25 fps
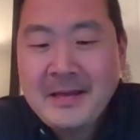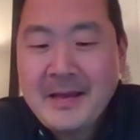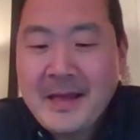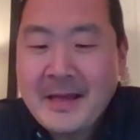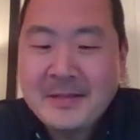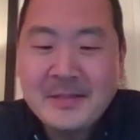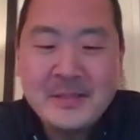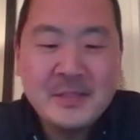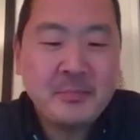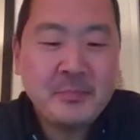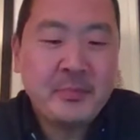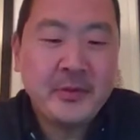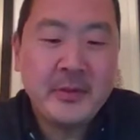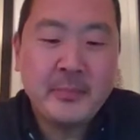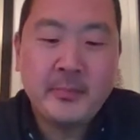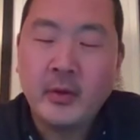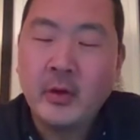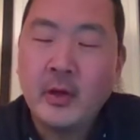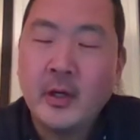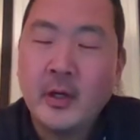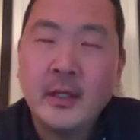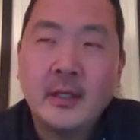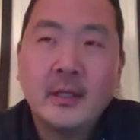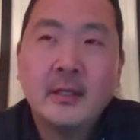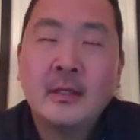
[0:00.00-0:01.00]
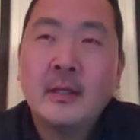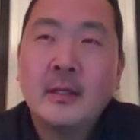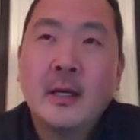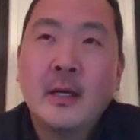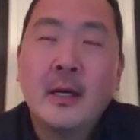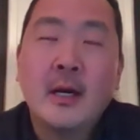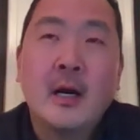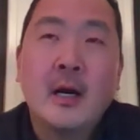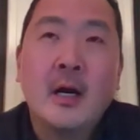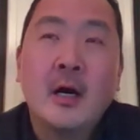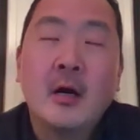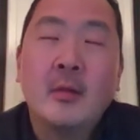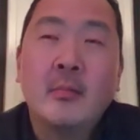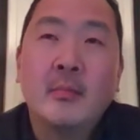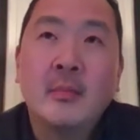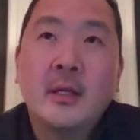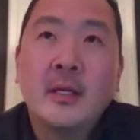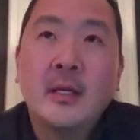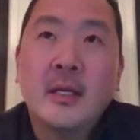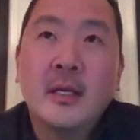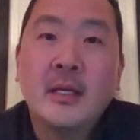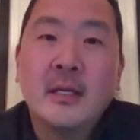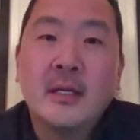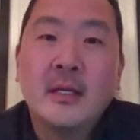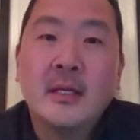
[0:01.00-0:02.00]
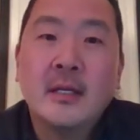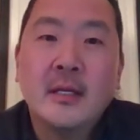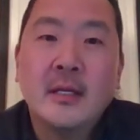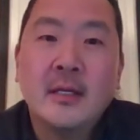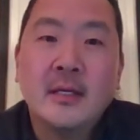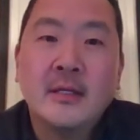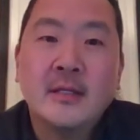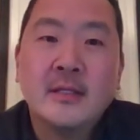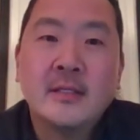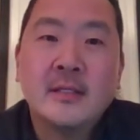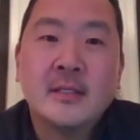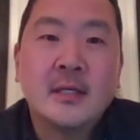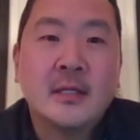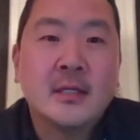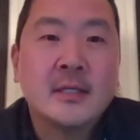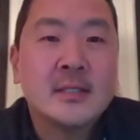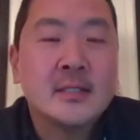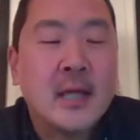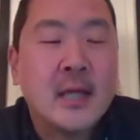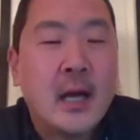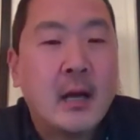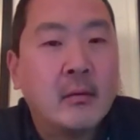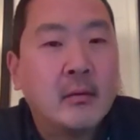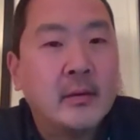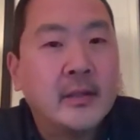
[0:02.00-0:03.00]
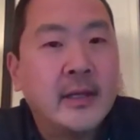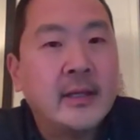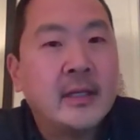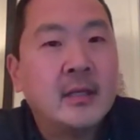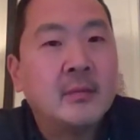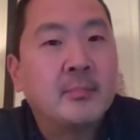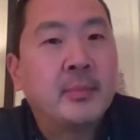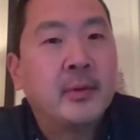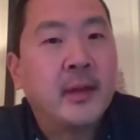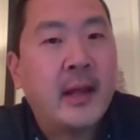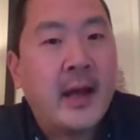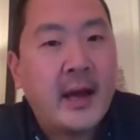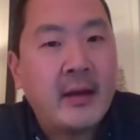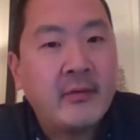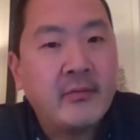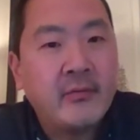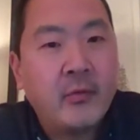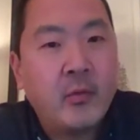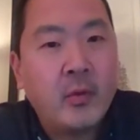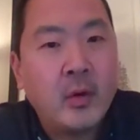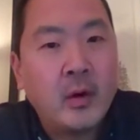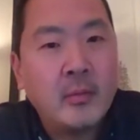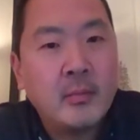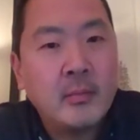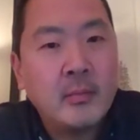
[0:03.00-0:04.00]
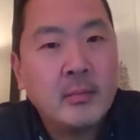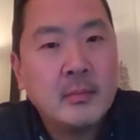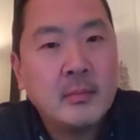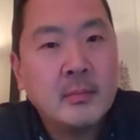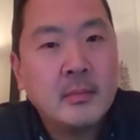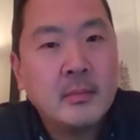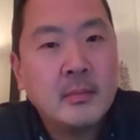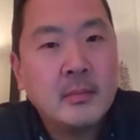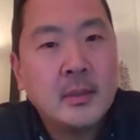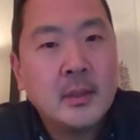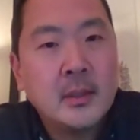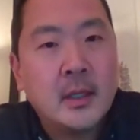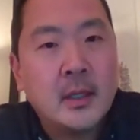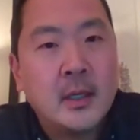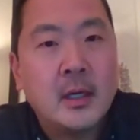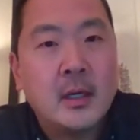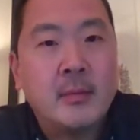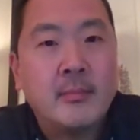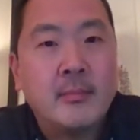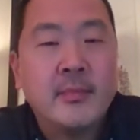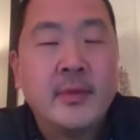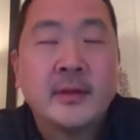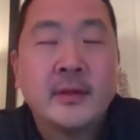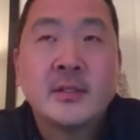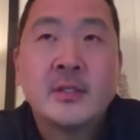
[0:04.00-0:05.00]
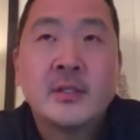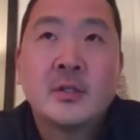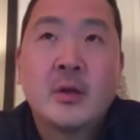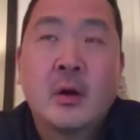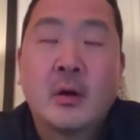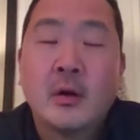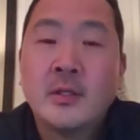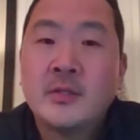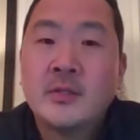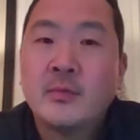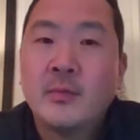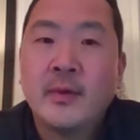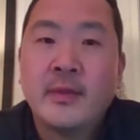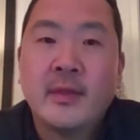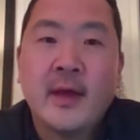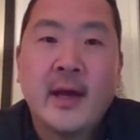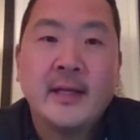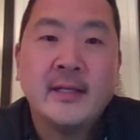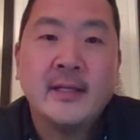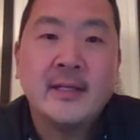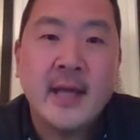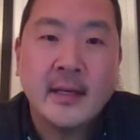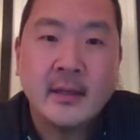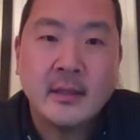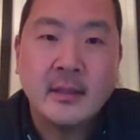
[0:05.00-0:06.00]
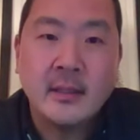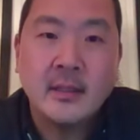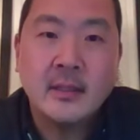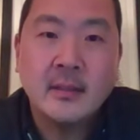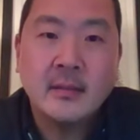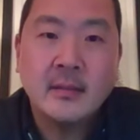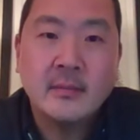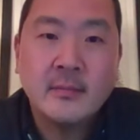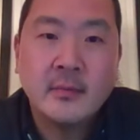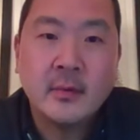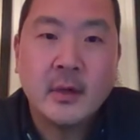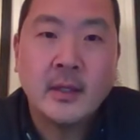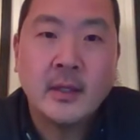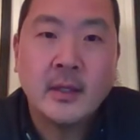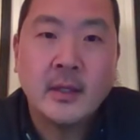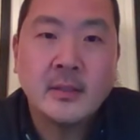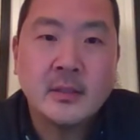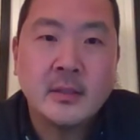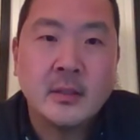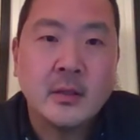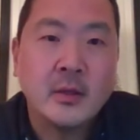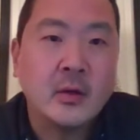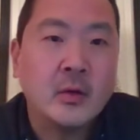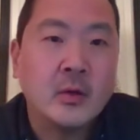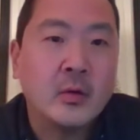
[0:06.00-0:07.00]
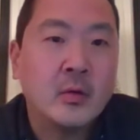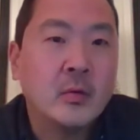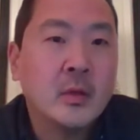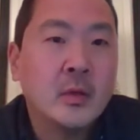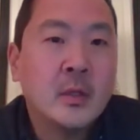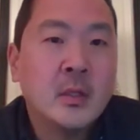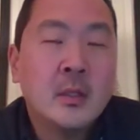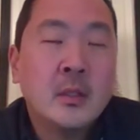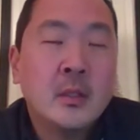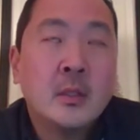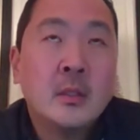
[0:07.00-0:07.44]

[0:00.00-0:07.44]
Yeah, simply put, it is a consolidated platform that starts with identity, right? So